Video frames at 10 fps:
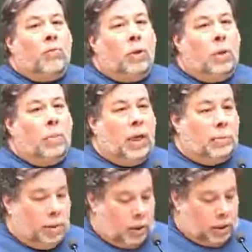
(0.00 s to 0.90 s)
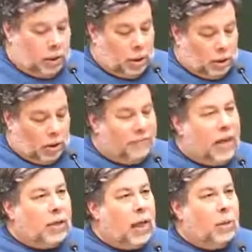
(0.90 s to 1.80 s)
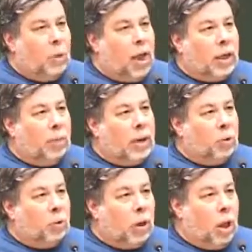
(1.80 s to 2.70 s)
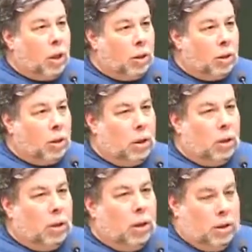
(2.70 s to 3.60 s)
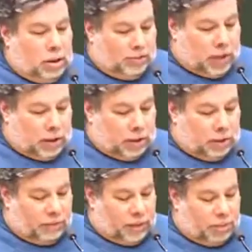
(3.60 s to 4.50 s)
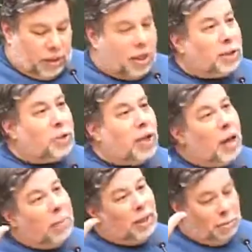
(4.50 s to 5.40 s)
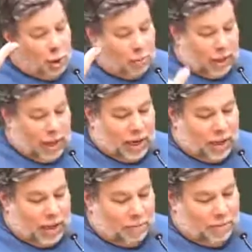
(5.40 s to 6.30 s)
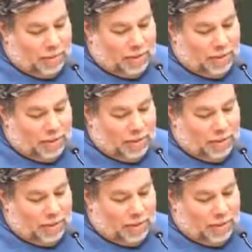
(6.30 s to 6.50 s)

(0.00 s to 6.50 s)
over in the main building under a fake name, Rocky Raccoon Clark, to finish, finish my studies. So I got my diploma in that name.